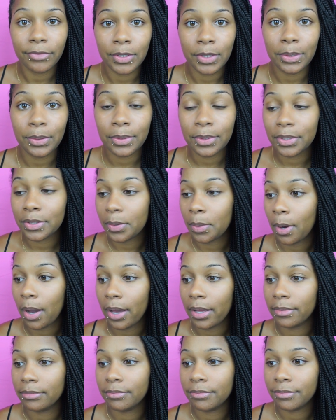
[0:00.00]
2
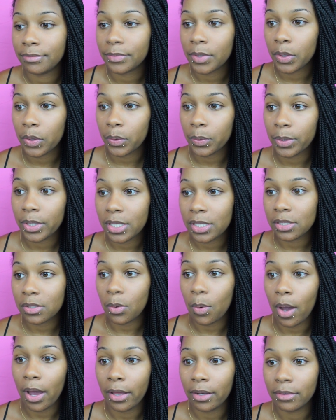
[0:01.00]
squat, 3
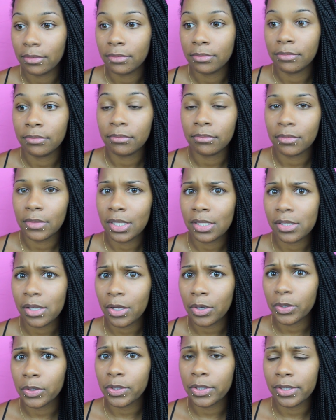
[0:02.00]
squat, this
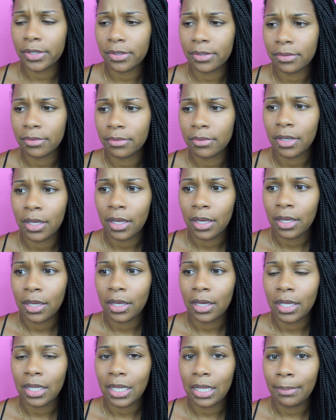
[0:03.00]
hurts,
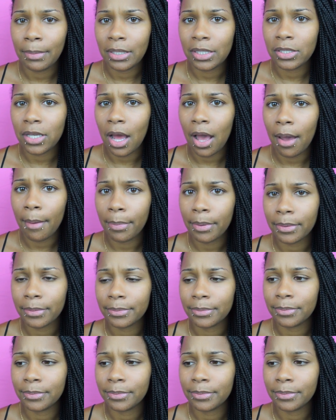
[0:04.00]
let me stop.